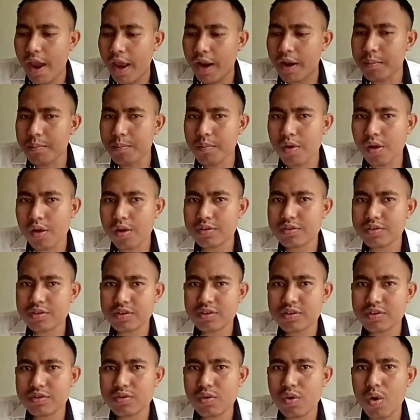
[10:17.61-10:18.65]
animals
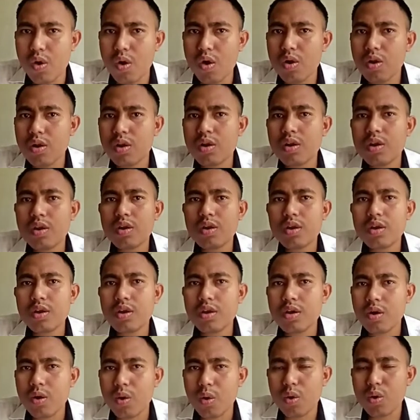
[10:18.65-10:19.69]
is called
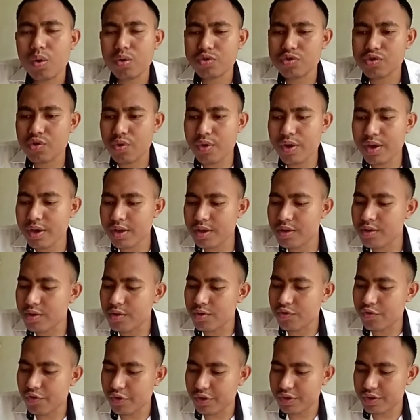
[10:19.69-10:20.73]
holozoic
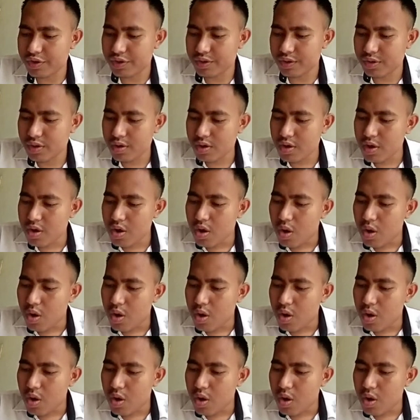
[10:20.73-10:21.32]
nutrition.